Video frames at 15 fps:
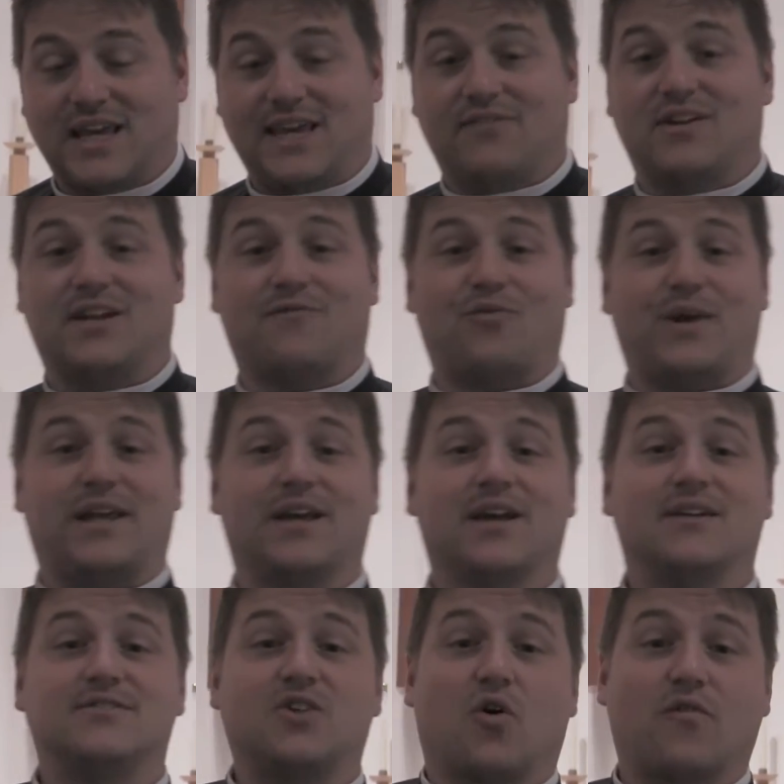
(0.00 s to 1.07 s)
Even if
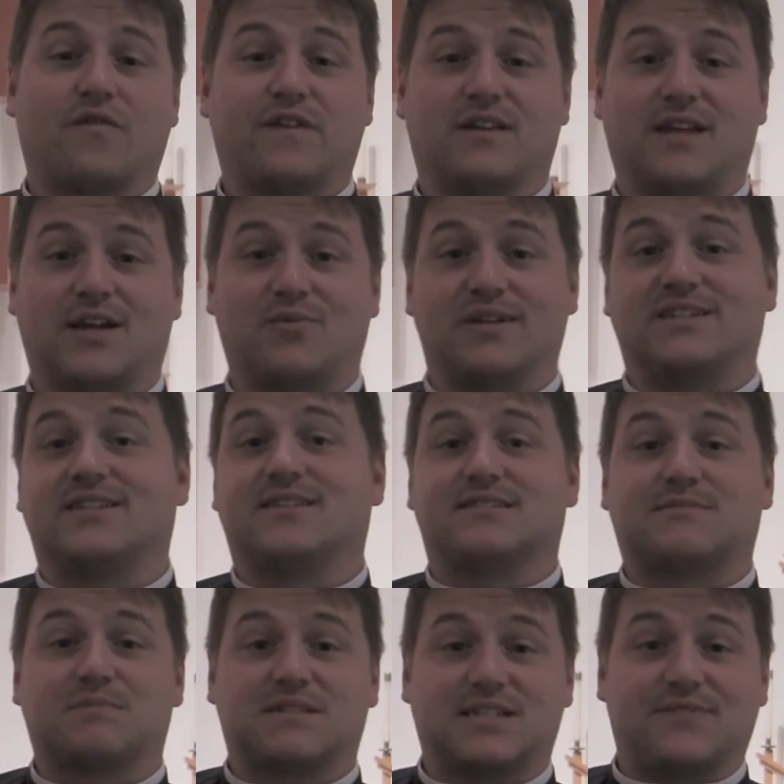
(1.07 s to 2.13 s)
we don't feel like we did the
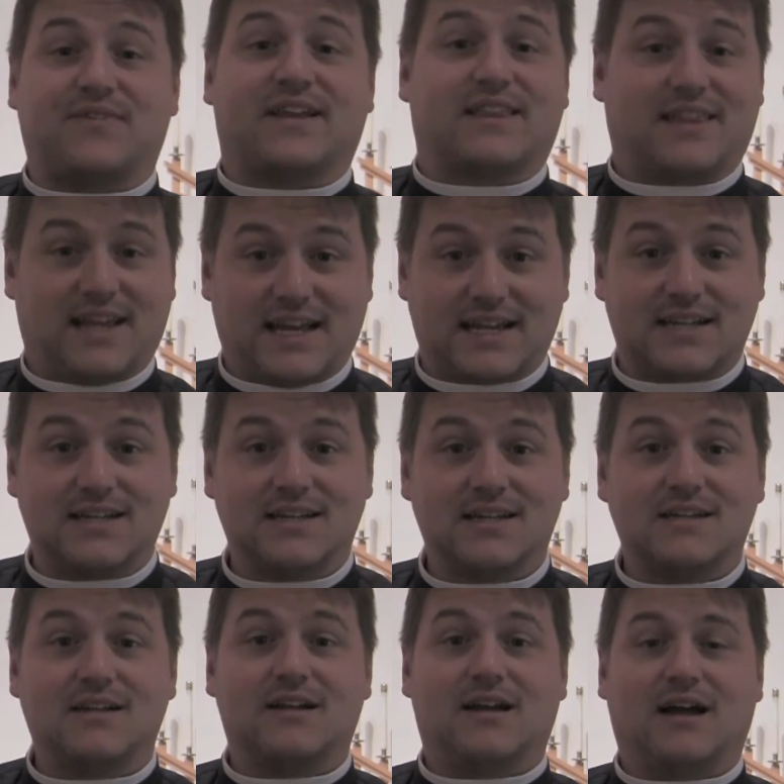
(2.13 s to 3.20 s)
specific thing,
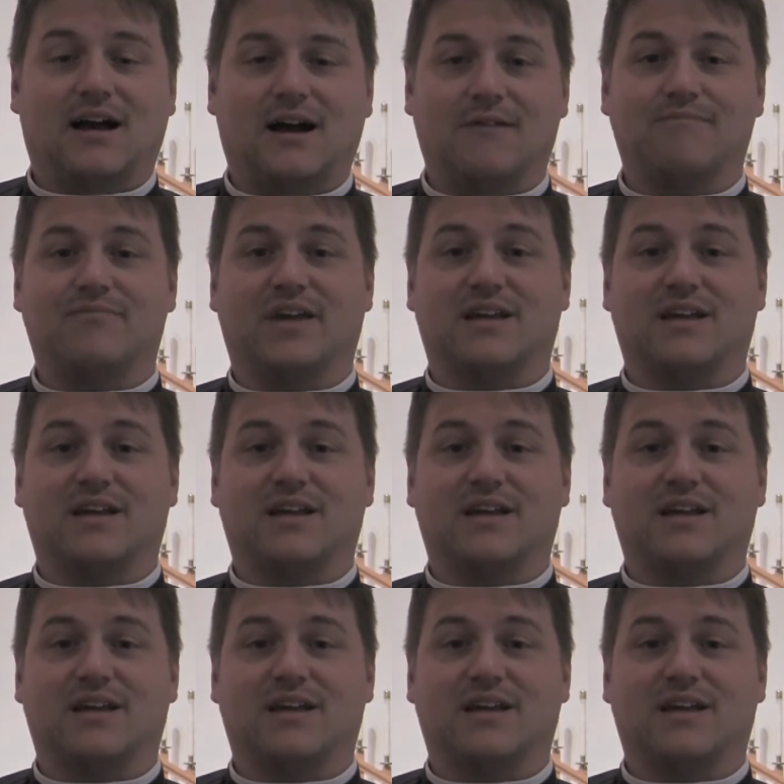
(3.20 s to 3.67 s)
um,